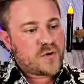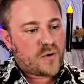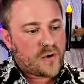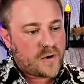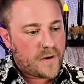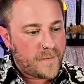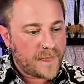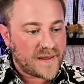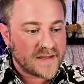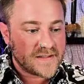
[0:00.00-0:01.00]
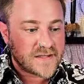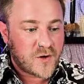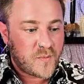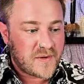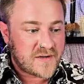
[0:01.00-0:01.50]
door is an
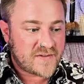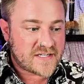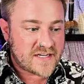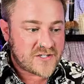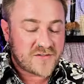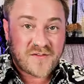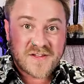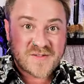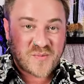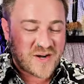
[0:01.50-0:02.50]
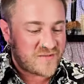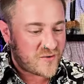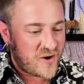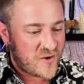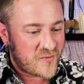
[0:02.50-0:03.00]
open invitation for this brave
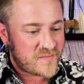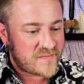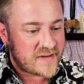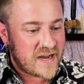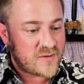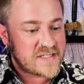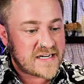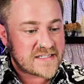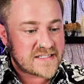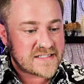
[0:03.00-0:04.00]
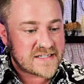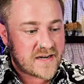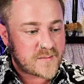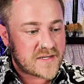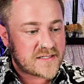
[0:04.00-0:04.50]
crow. Now is an excellent
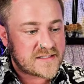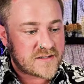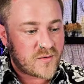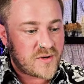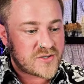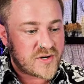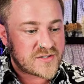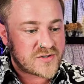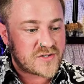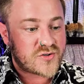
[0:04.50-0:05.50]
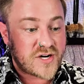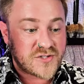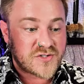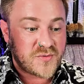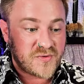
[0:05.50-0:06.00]
time to consider what
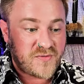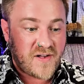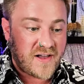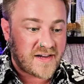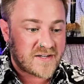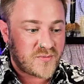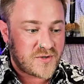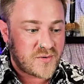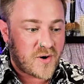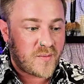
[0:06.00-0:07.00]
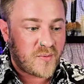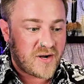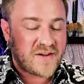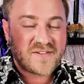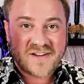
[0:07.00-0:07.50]
treasures you will find when you are
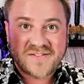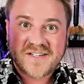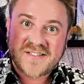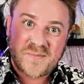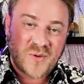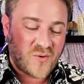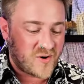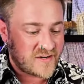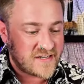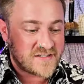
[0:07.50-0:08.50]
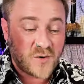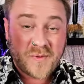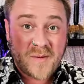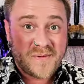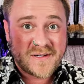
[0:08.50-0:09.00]
brave enough to explore. Yes, to
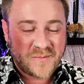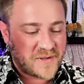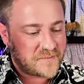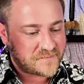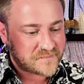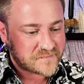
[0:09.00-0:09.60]
open up a little bit.